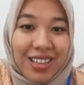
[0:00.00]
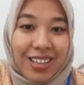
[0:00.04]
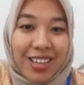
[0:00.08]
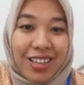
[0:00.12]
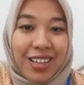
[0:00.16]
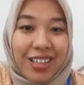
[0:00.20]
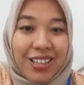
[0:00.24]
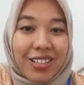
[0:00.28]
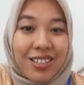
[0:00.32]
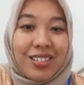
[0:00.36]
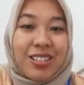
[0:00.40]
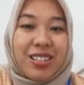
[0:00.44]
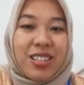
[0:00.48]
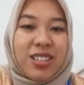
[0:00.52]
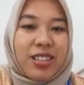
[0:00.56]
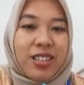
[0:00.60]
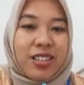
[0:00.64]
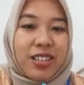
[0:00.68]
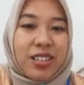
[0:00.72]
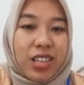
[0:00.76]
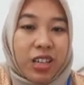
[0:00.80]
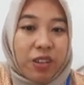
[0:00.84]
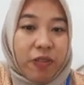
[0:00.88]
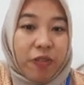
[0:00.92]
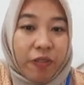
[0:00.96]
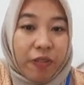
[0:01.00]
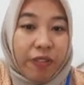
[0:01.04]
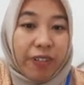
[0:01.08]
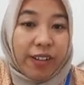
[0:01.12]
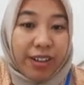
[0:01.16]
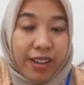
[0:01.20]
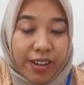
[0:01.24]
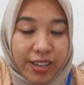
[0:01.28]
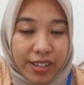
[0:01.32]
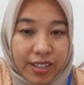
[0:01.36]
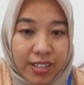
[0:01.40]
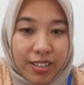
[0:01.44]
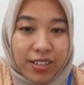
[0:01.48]
it's
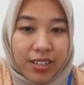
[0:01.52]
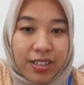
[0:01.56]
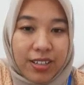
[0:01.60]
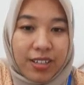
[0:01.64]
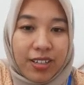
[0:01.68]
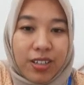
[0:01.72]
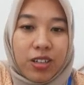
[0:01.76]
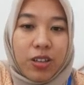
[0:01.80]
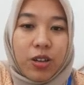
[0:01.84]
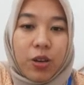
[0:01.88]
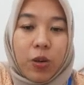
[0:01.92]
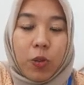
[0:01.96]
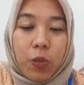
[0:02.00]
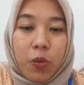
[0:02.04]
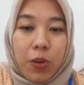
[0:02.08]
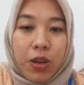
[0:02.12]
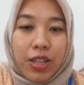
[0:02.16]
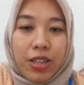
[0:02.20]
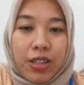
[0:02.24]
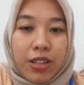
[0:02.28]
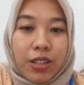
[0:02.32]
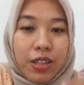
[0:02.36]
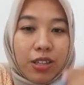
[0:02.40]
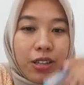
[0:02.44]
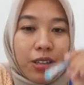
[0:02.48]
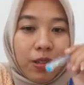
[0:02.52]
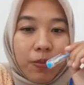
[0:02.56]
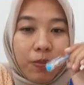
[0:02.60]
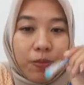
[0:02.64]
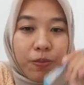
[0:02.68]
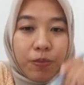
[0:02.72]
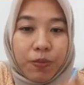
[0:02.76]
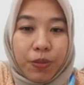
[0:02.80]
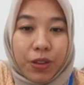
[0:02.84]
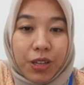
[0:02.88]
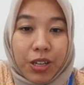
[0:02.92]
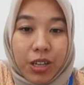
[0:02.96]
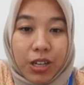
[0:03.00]
different with
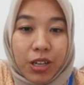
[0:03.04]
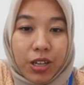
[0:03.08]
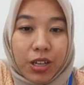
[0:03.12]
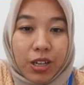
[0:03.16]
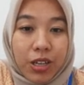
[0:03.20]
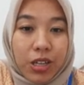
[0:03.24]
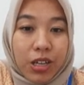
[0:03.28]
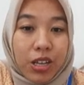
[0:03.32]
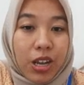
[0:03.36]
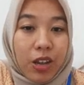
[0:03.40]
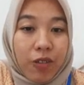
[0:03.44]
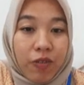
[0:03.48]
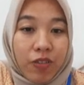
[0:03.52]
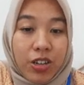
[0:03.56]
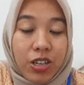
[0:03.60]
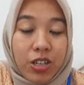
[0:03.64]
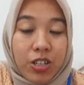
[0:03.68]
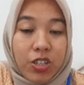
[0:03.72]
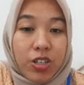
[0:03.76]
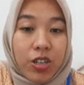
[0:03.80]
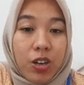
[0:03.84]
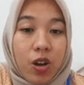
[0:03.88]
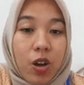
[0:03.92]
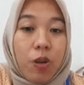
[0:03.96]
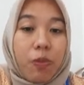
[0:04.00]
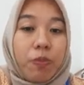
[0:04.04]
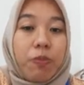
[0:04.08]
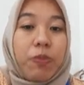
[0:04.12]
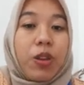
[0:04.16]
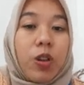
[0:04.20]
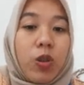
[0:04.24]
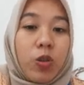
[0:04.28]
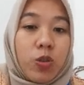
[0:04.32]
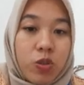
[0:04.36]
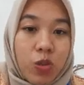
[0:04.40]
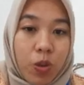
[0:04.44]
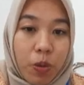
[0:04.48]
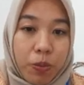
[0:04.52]
the definition of
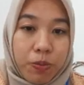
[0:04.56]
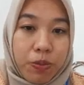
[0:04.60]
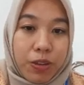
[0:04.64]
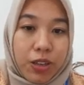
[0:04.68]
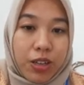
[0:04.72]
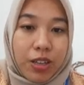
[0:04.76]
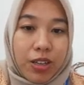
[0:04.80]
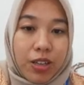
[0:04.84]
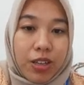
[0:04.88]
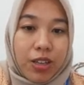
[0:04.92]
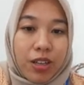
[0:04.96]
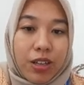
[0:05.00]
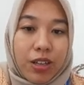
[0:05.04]
philosophy.